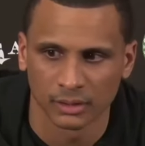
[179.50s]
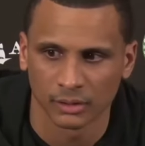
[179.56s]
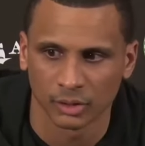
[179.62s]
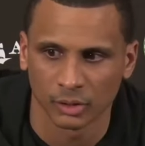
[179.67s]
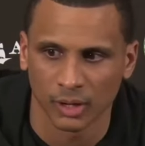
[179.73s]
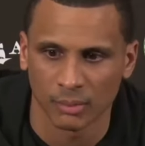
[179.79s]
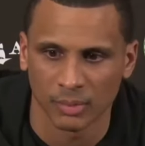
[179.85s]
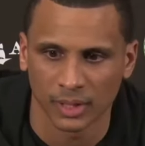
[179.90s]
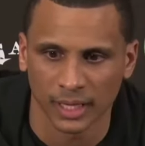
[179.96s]
You
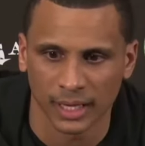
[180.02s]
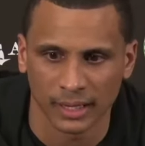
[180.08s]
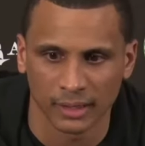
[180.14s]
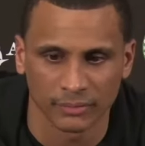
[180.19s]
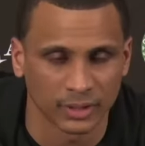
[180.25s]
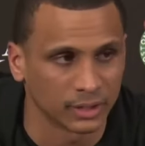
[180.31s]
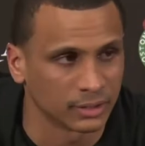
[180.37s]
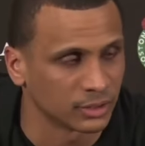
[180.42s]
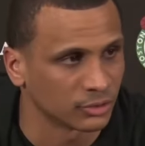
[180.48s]
know, I may
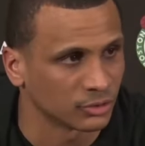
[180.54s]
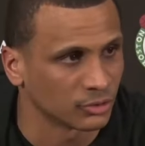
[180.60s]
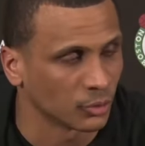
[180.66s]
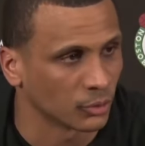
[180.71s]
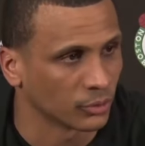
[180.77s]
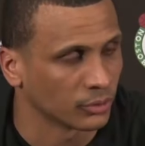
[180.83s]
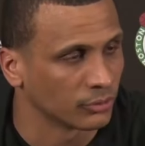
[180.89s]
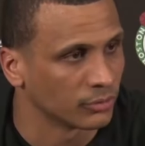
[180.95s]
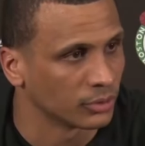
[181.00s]
have a
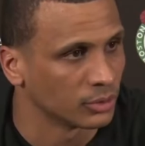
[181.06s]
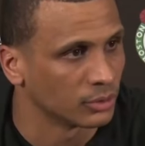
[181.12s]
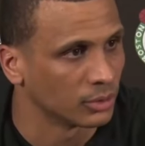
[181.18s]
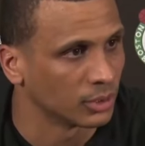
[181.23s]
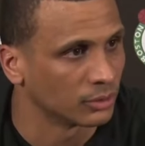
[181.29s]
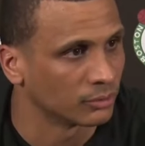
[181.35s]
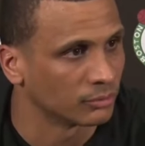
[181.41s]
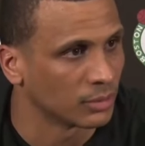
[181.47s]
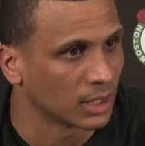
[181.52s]
distorted view
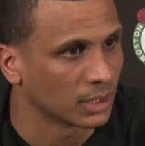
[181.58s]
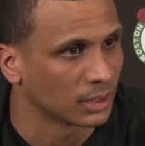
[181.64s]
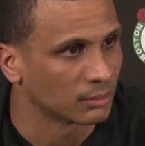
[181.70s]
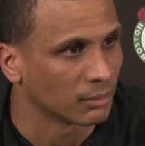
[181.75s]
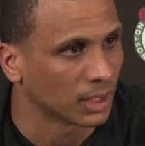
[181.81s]
of my